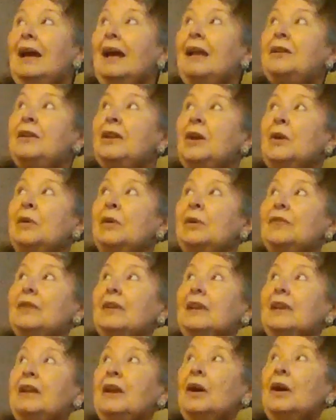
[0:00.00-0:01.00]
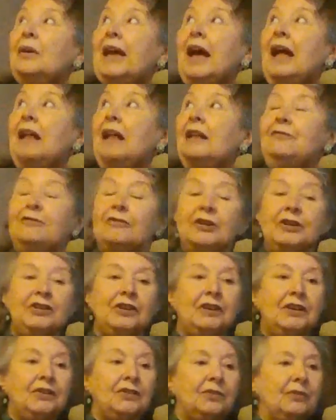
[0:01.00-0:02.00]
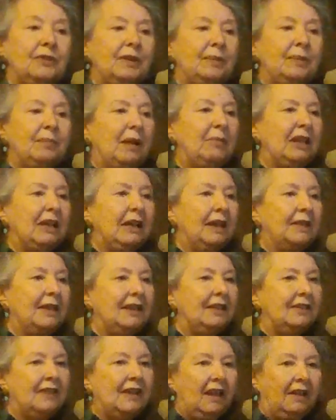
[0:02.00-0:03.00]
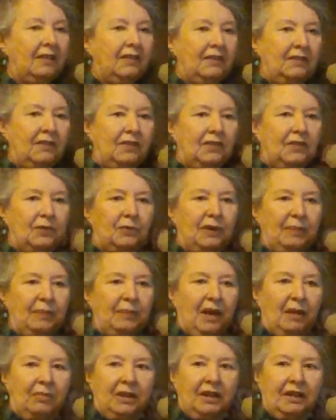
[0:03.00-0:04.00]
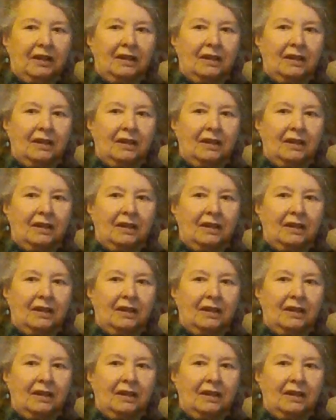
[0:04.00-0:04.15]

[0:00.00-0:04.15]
And notice, California is a republic. I think Texas is a republic.